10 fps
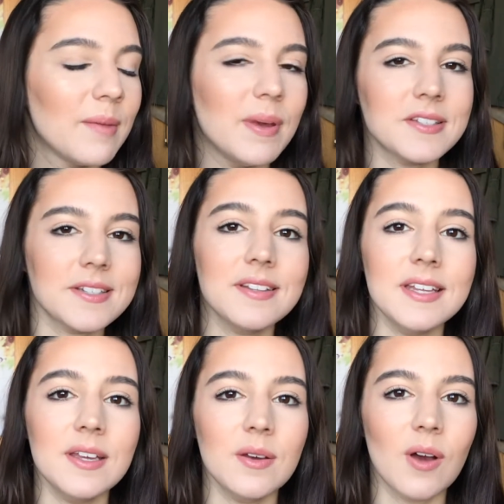
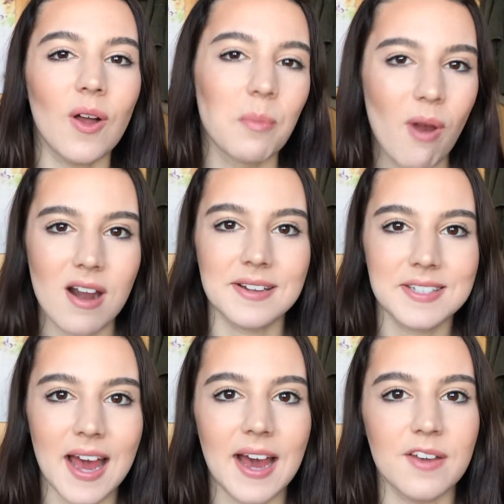basically all the
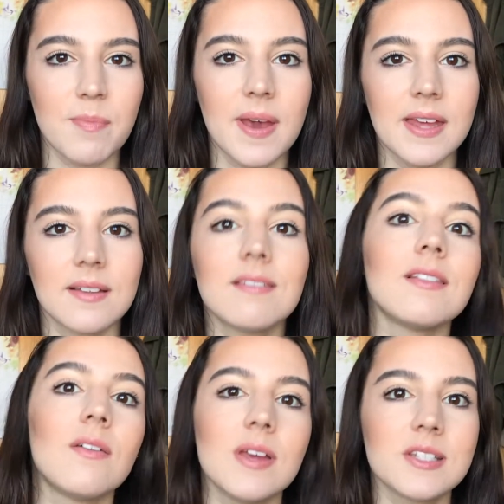products I've been
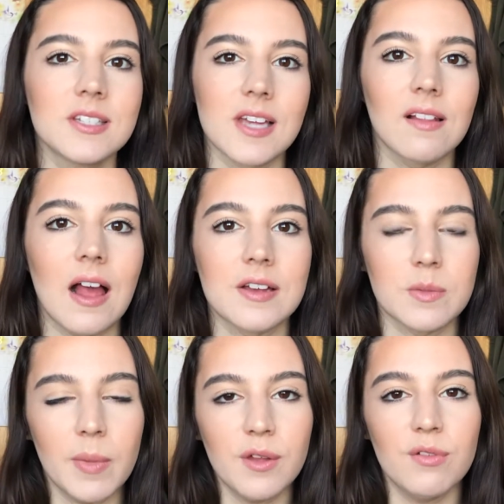loving since I
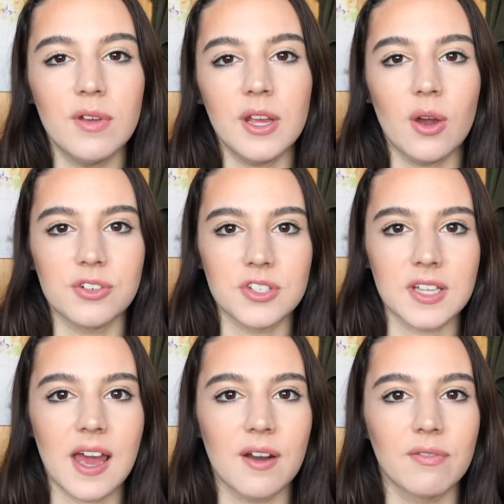last made a video, just to
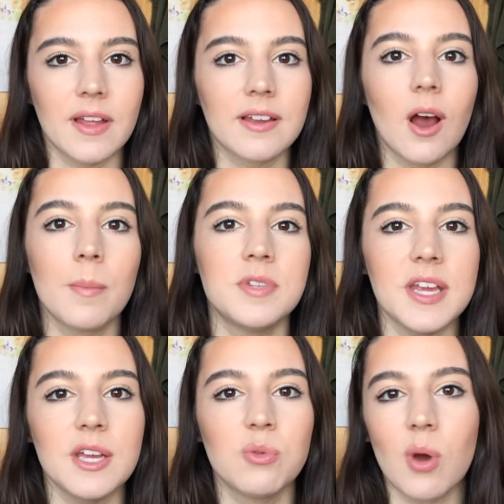kind of like
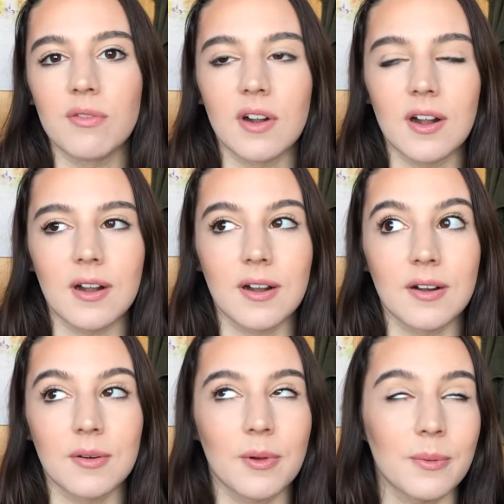update
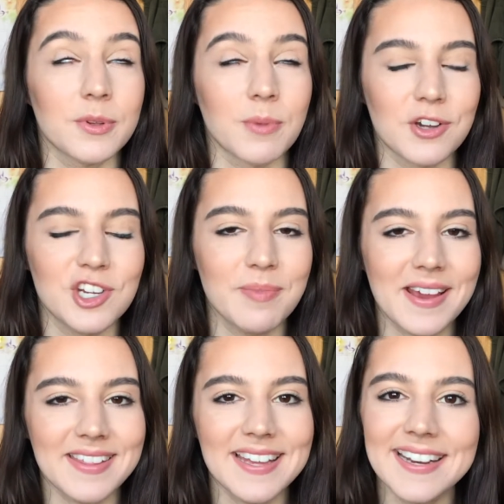whoever was watching
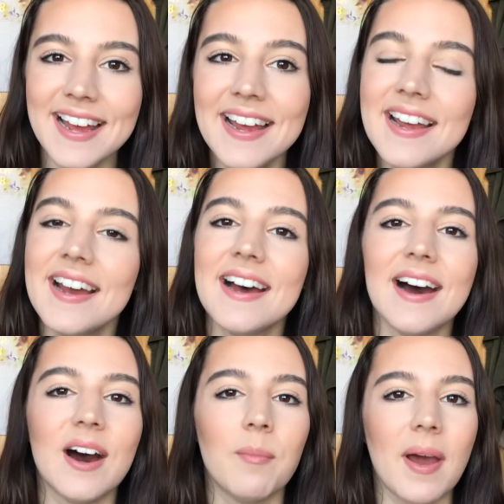back then.
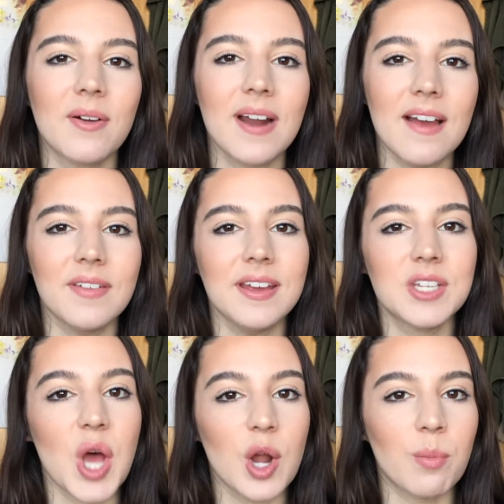I don't have a
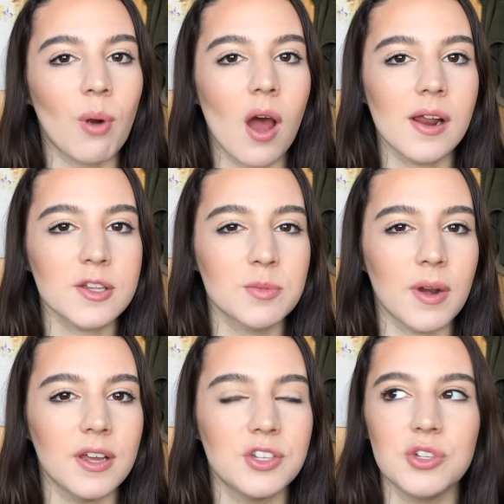ton of products,
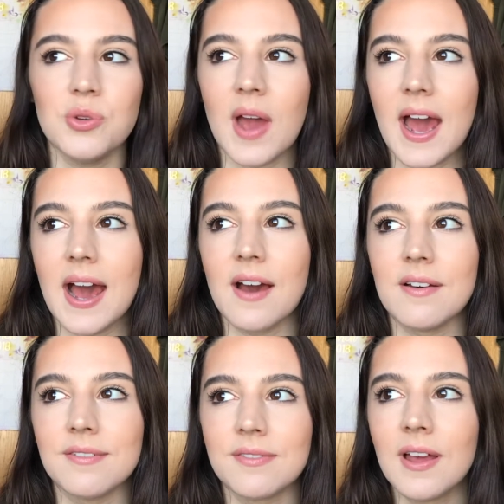but I do
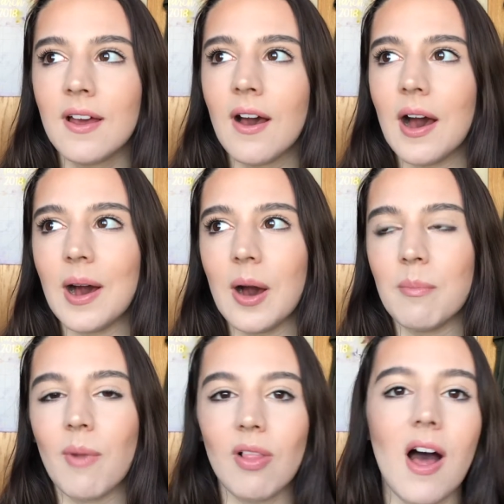have
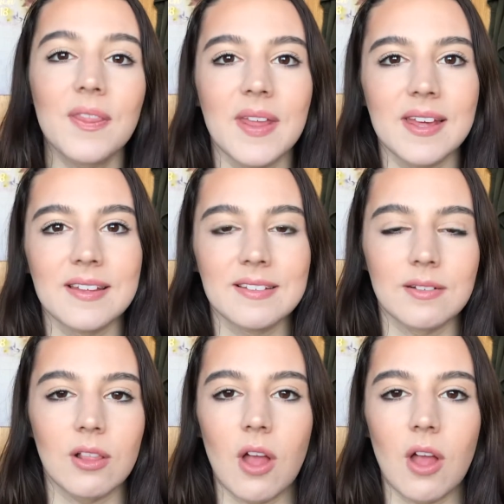a lot things.